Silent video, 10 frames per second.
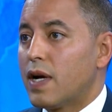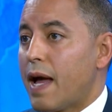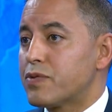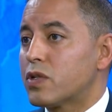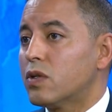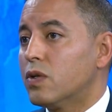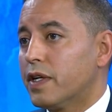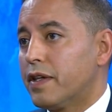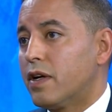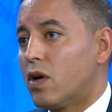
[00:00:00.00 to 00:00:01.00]

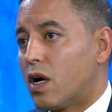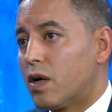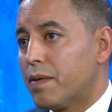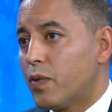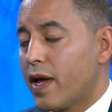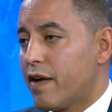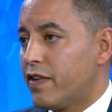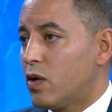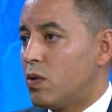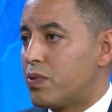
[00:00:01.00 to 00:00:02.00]
Absolutely there are. I mean, we have
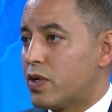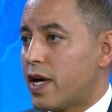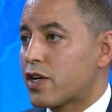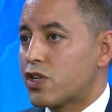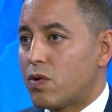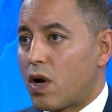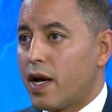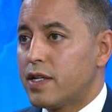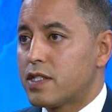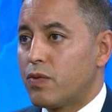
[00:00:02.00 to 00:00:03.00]
equal protection
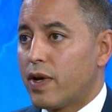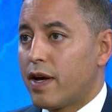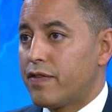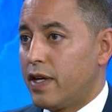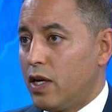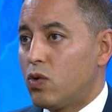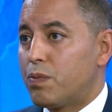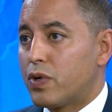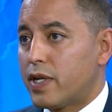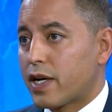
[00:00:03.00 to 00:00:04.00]
rights, and we have the Equal
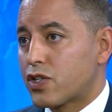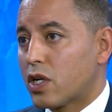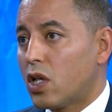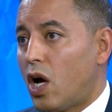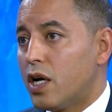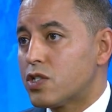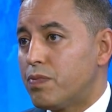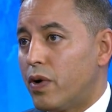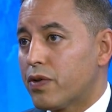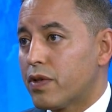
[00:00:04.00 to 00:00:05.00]
Protection Clause,
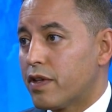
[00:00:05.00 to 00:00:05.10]
both in